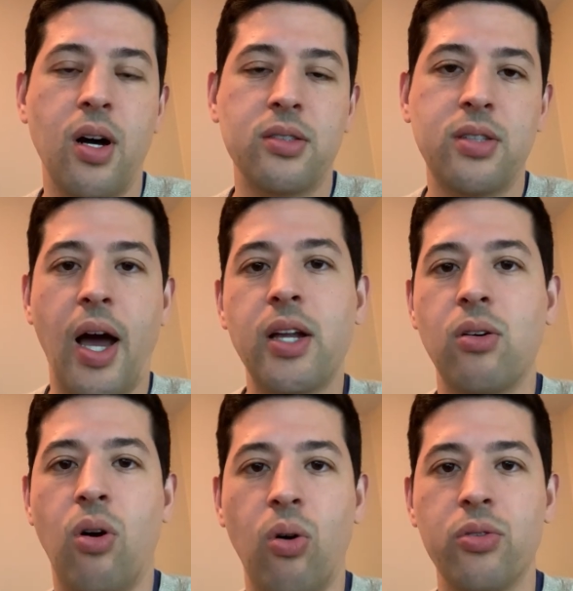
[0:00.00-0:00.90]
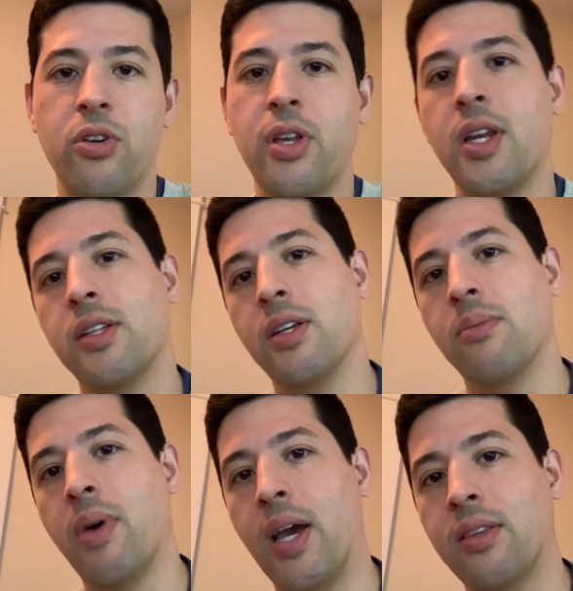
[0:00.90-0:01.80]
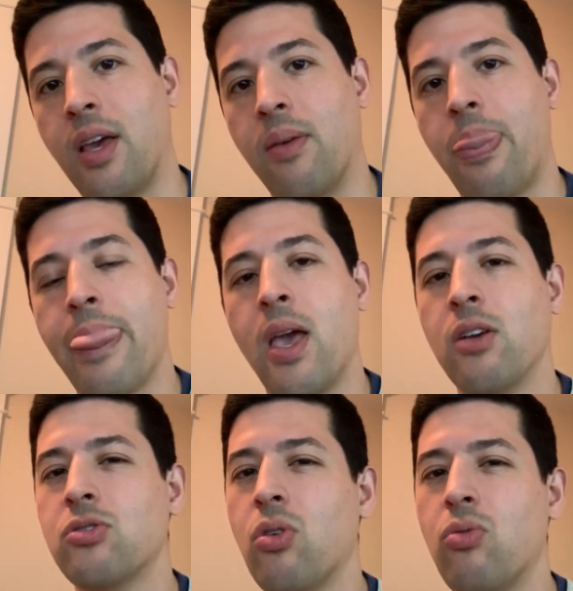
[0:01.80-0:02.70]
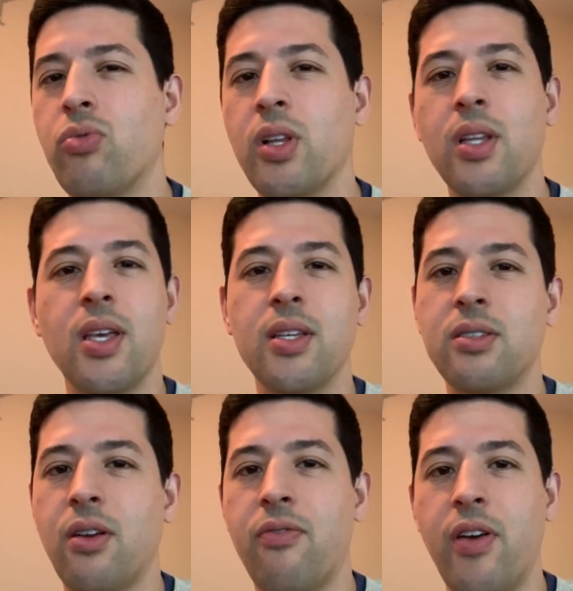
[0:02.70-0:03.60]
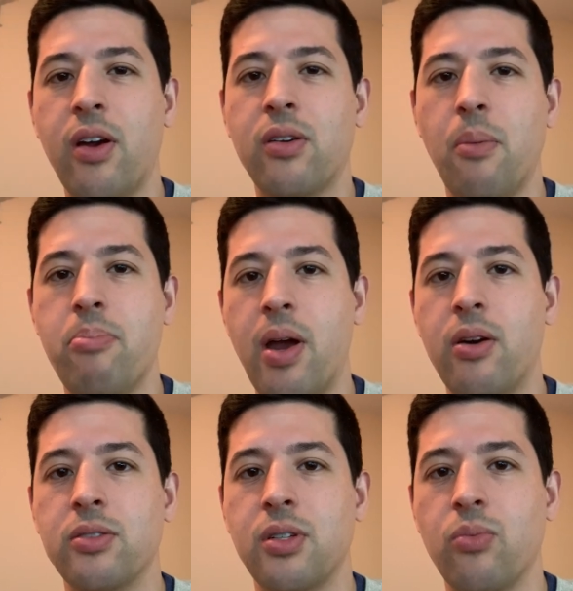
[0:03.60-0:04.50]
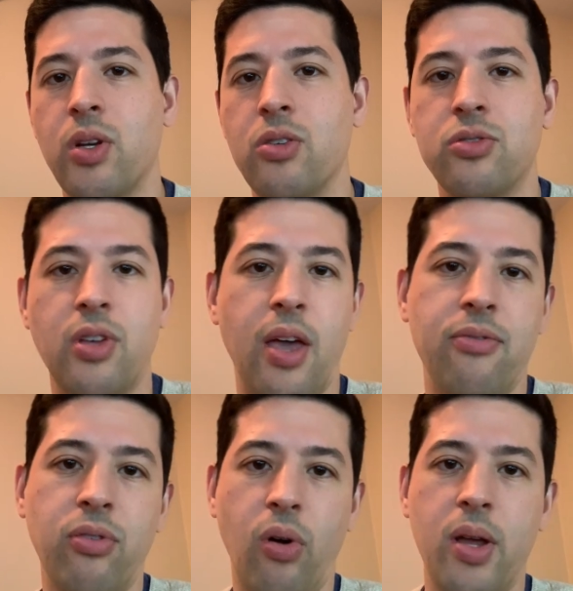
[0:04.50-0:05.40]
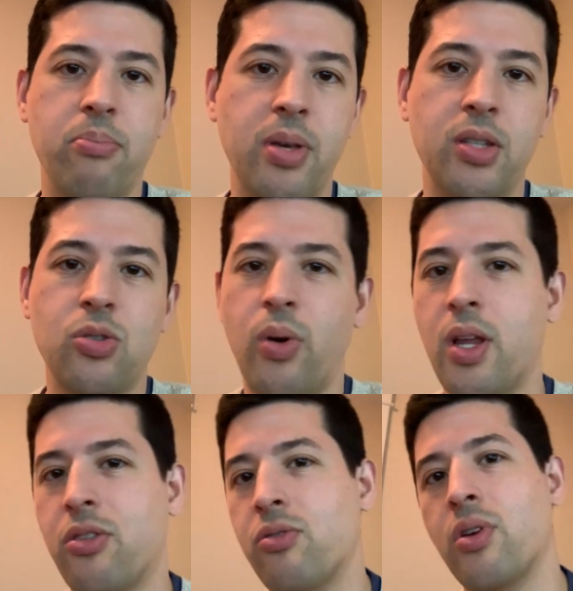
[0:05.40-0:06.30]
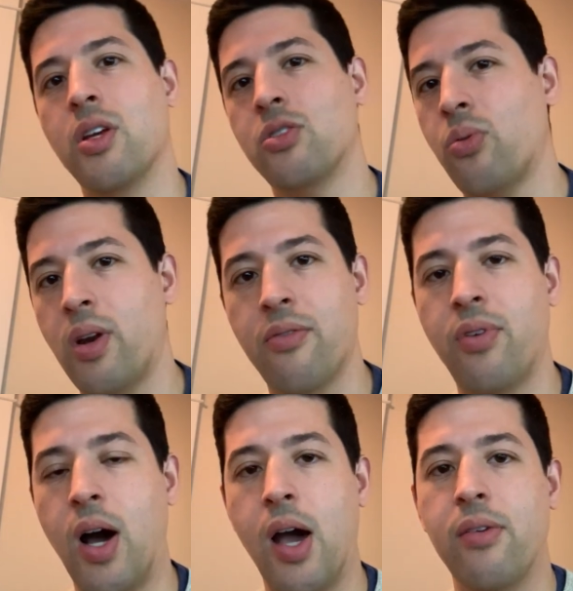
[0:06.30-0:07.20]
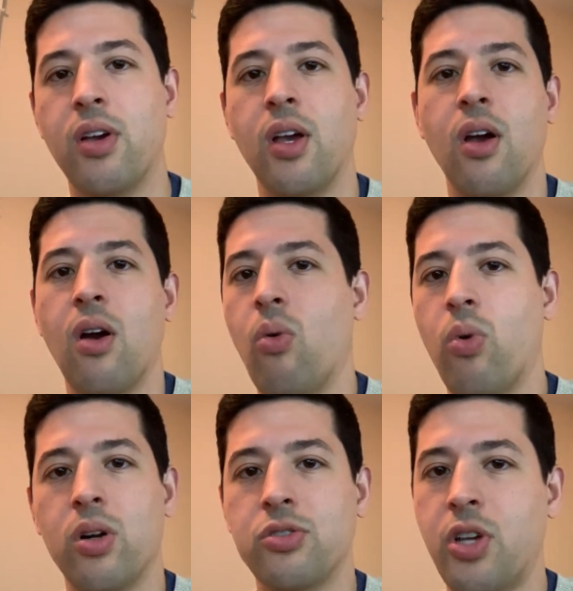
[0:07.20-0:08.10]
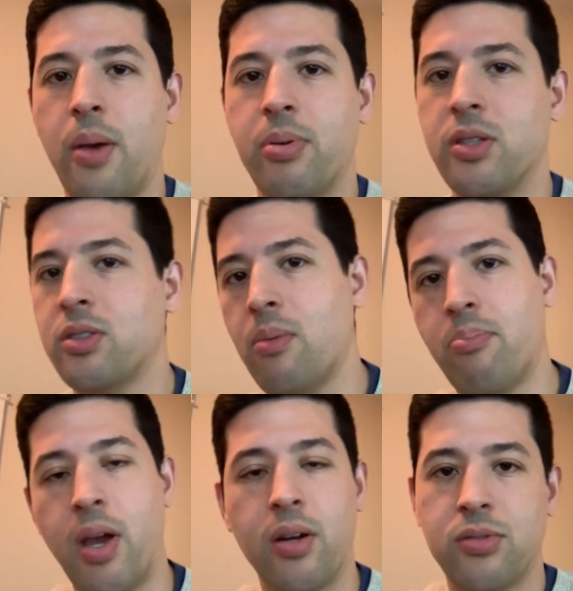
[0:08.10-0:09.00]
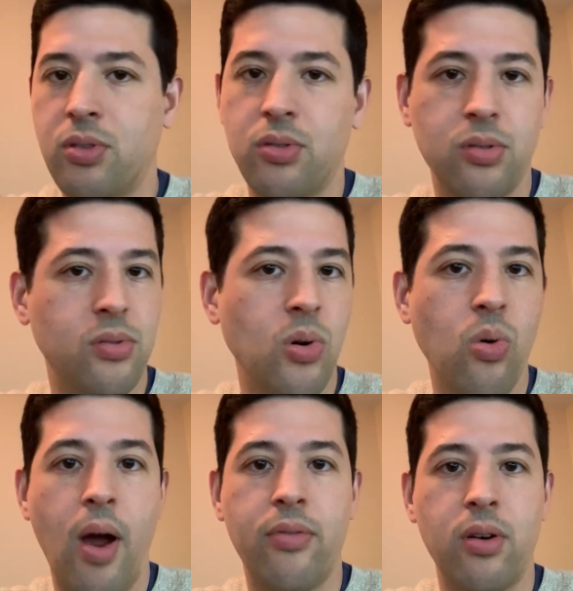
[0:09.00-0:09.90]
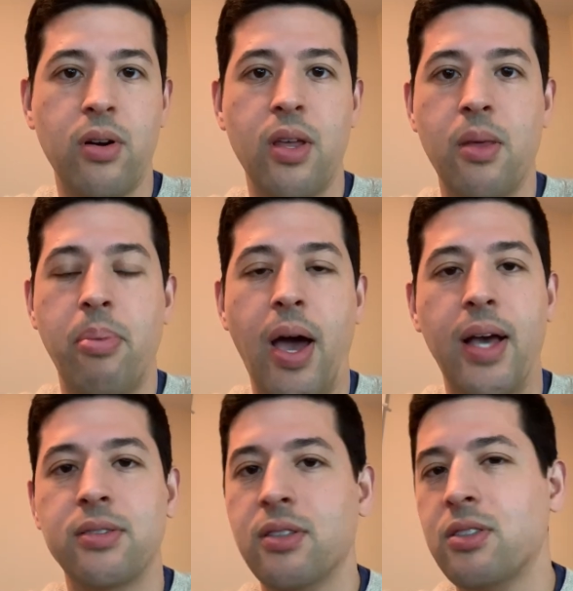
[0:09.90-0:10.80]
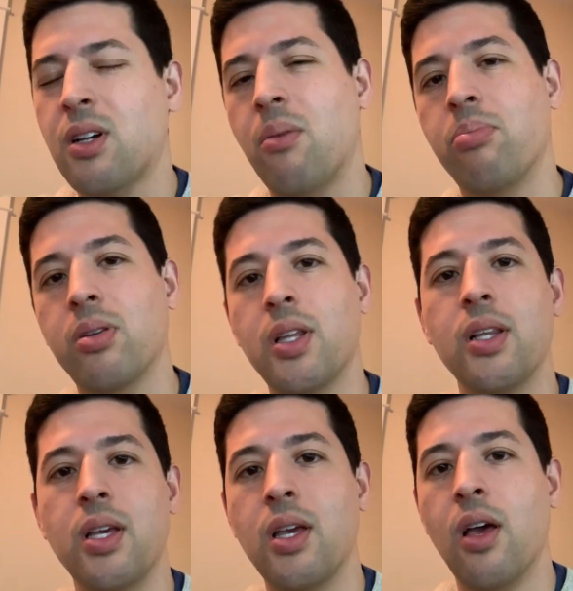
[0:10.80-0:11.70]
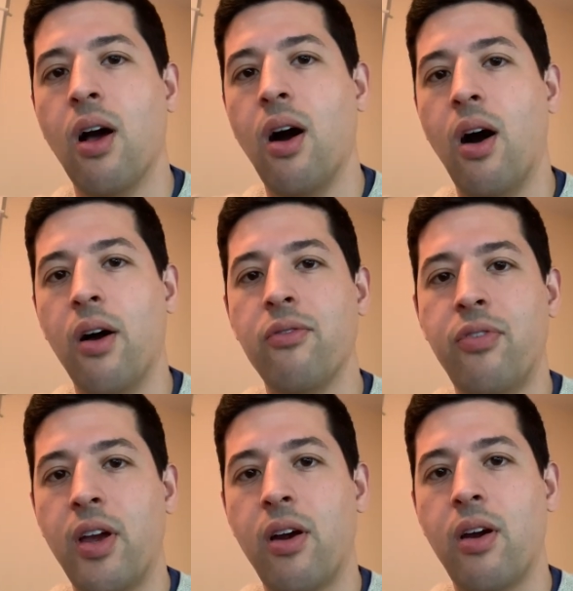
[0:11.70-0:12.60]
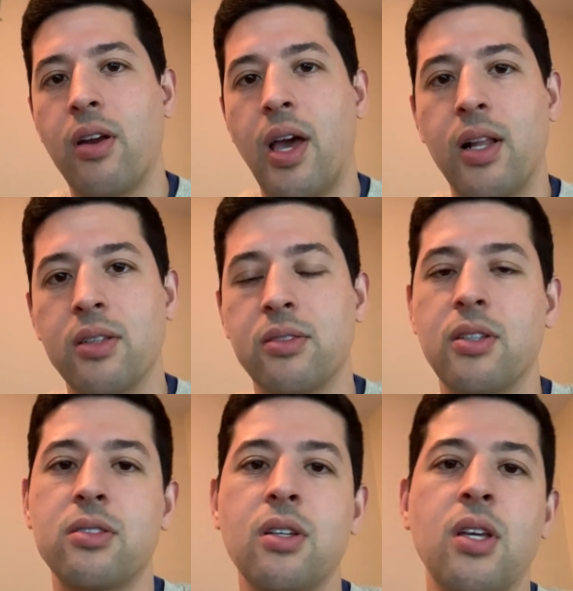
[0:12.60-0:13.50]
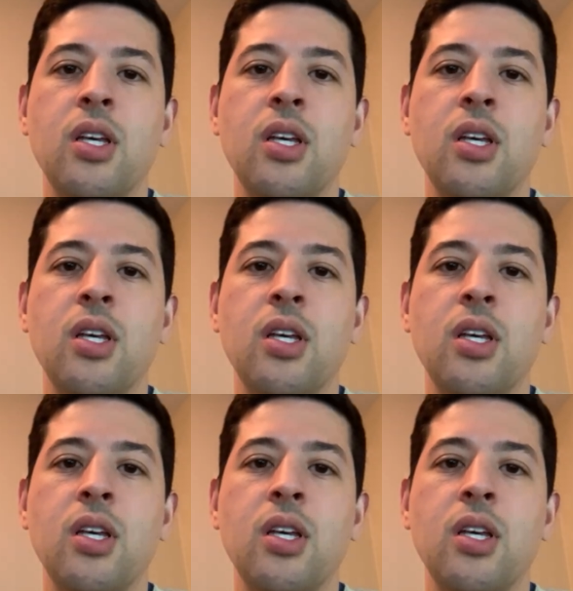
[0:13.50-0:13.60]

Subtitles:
title holder than he did back then. So it really isn't a fair comparison when you say Floyd beat 23 or 25 world champions compared to whoever in the past. It's a completely unfair analysis.